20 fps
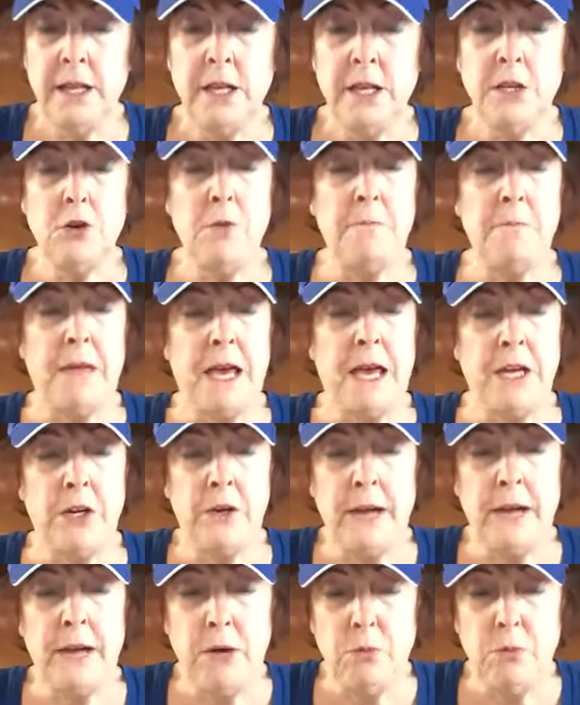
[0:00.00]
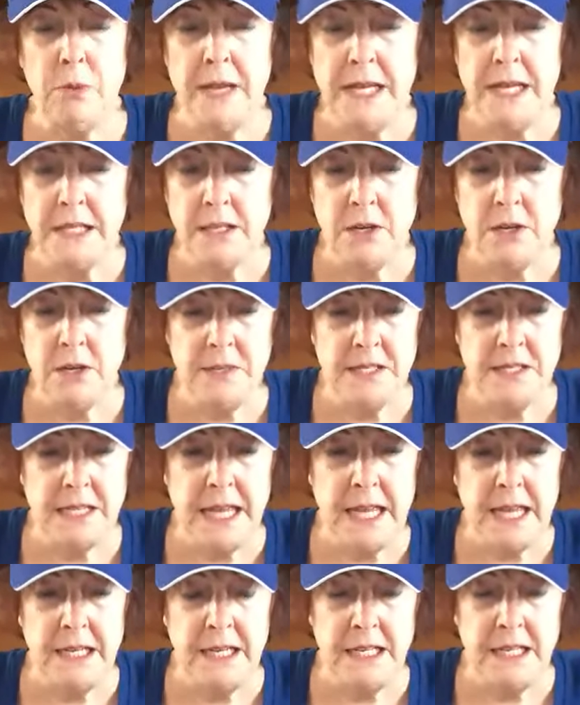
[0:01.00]
no matter how weak it was
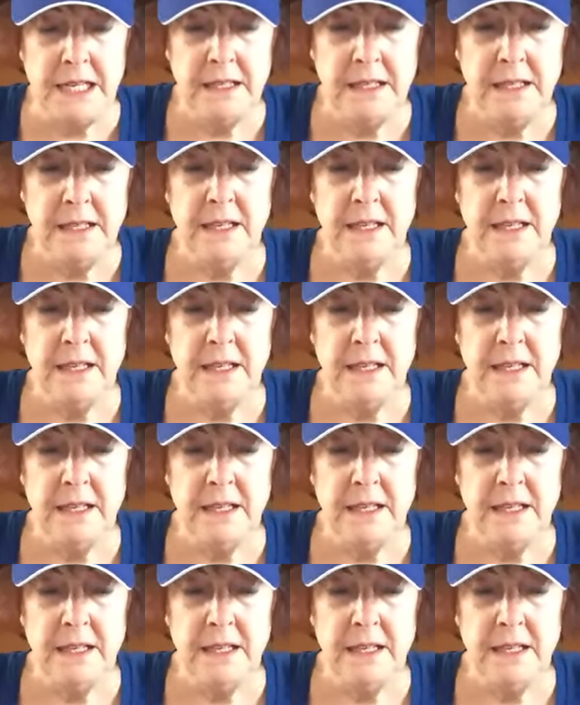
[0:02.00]
getting.